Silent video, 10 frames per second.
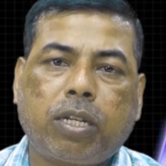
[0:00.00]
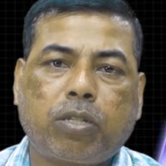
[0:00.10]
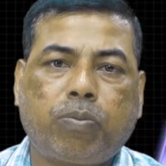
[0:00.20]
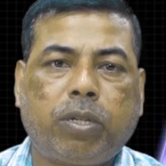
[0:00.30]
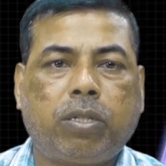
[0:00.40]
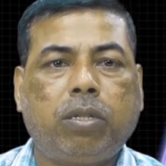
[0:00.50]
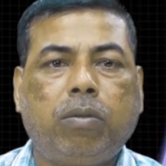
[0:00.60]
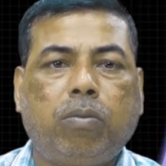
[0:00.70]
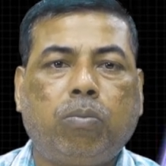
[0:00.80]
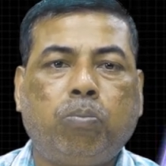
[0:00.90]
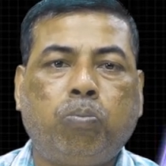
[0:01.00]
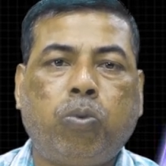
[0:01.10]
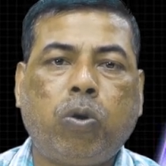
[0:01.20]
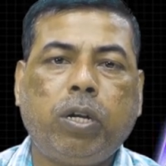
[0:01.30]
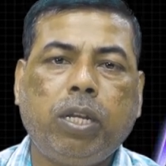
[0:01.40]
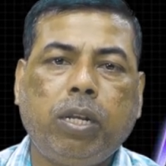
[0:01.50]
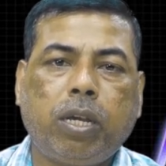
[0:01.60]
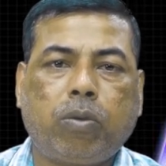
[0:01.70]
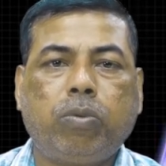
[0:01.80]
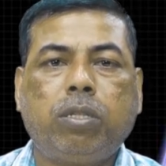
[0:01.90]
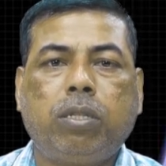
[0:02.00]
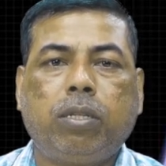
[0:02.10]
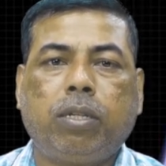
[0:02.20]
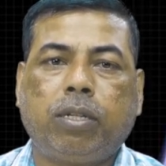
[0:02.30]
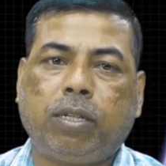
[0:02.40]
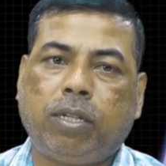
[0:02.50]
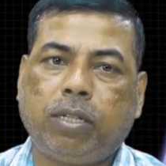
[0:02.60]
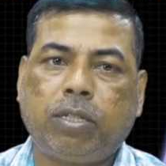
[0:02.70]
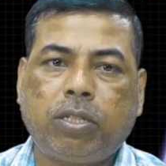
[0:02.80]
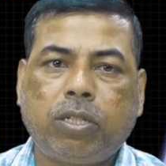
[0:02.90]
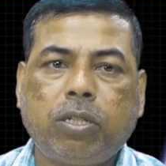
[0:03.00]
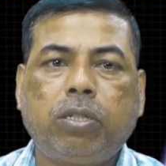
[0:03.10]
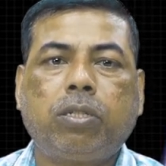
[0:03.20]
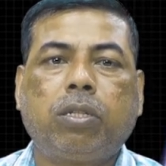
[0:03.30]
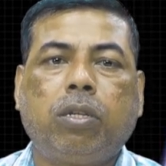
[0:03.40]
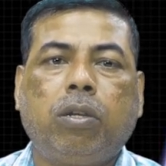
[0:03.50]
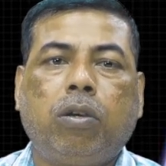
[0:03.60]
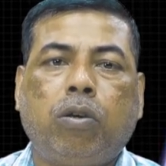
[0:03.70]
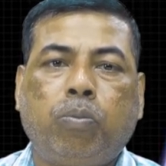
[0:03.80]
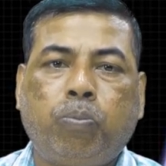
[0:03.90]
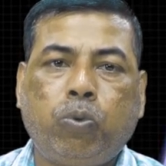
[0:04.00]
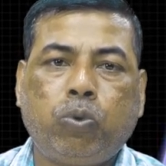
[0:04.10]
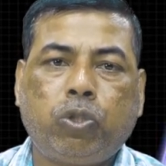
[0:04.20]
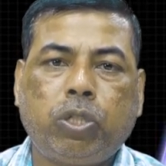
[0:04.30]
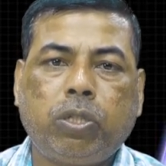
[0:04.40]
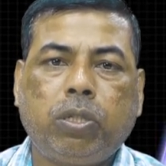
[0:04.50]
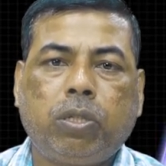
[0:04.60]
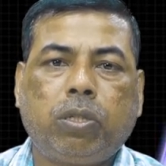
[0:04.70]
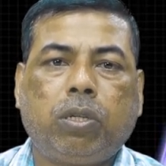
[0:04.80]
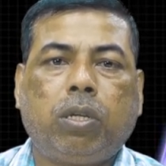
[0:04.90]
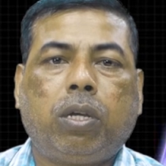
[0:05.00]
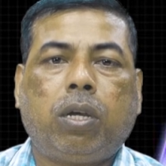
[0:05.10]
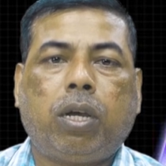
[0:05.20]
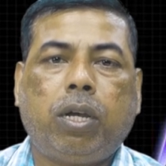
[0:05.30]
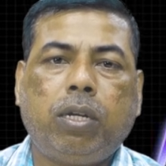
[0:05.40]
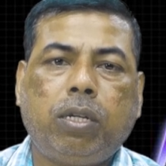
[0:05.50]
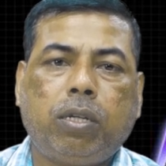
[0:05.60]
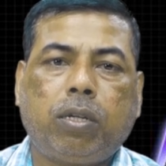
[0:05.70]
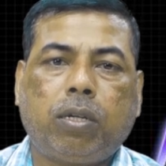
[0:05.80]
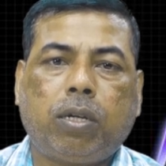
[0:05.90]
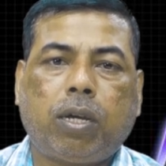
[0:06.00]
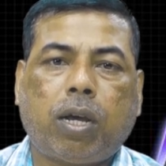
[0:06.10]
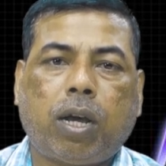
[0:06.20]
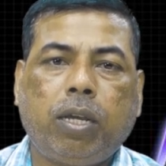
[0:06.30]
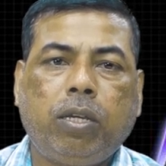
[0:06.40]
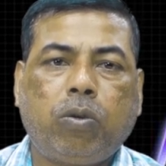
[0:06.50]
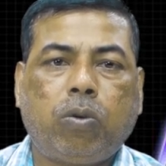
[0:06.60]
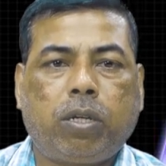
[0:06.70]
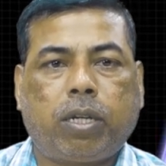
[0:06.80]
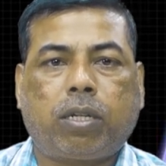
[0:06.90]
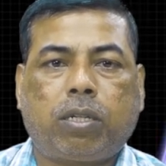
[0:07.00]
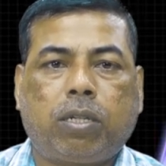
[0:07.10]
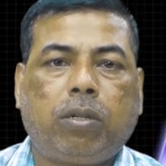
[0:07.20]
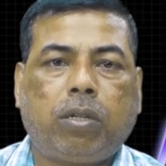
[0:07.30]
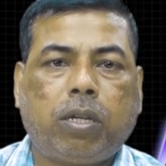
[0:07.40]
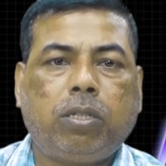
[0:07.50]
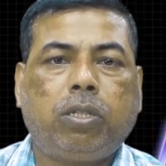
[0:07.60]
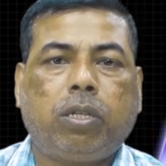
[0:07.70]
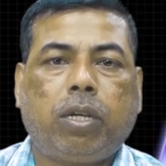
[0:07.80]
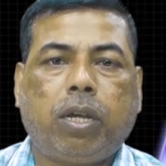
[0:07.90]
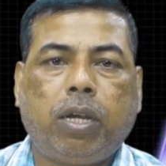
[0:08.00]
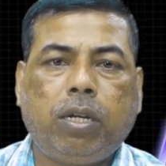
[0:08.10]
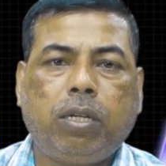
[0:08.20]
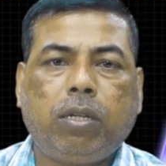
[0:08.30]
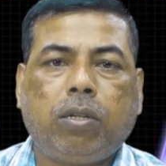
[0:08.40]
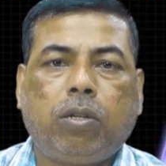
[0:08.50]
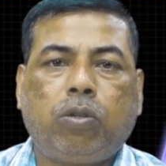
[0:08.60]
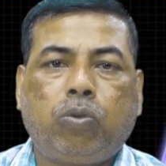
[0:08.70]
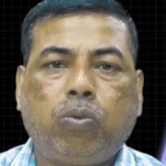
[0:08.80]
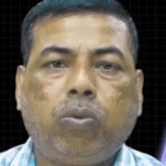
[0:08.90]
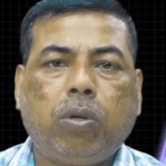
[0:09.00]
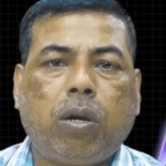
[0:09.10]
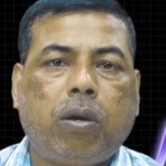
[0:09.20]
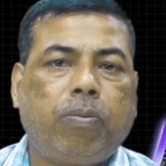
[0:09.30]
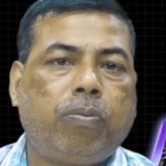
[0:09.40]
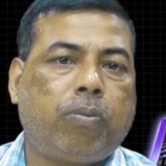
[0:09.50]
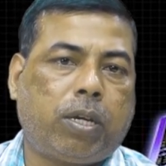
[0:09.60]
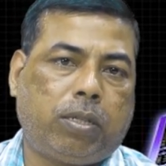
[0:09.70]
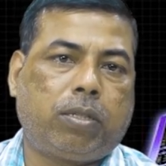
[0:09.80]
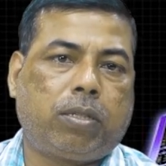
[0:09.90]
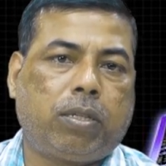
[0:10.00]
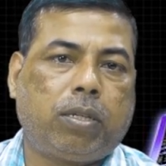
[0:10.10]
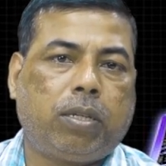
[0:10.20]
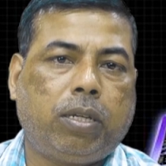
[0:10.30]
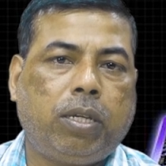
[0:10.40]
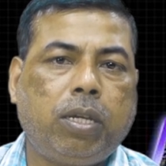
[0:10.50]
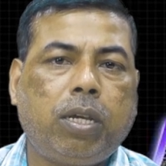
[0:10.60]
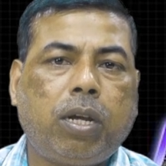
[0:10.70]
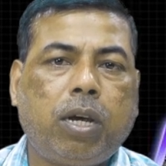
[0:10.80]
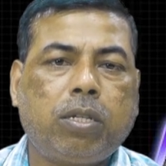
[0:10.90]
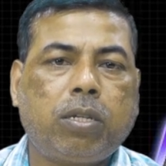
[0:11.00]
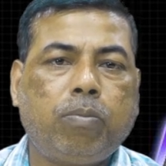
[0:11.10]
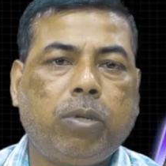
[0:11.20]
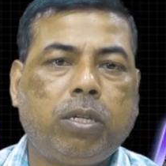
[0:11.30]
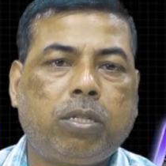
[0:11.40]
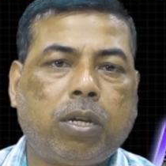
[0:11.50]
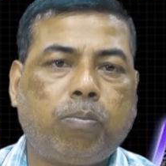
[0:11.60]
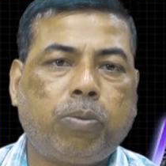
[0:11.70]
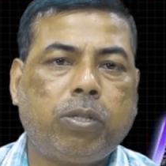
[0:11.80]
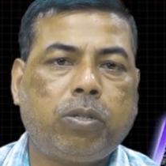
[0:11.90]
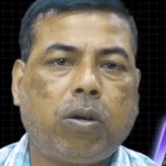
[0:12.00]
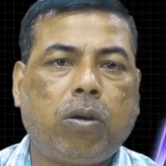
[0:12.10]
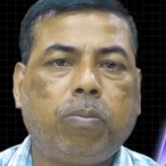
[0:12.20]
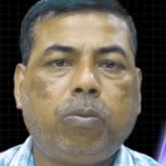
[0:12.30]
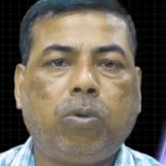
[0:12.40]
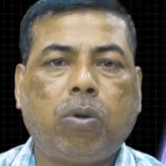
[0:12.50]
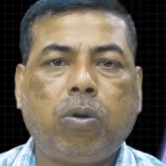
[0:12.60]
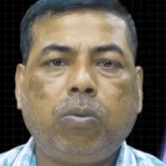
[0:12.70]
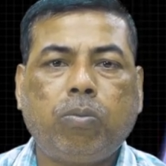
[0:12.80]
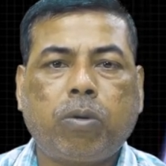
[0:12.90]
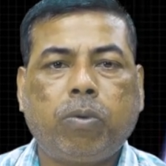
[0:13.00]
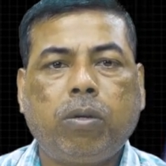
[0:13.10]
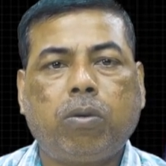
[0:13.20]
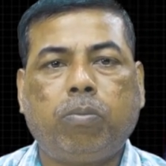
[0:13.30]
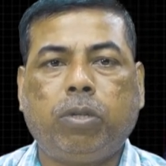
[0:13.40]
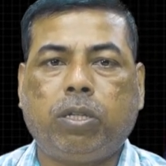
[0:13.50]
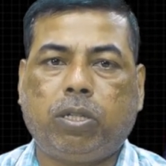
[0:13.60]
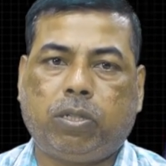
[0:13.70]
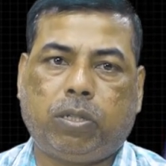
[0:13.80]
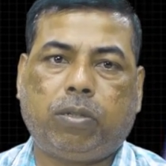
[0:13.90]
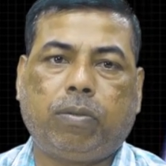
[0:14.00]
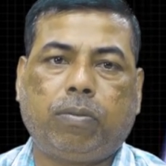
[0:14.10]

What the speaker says: expression, body language, gestures, posture, and eye contact, touch, and tone of voice. Here are some examples of non-verbal communication.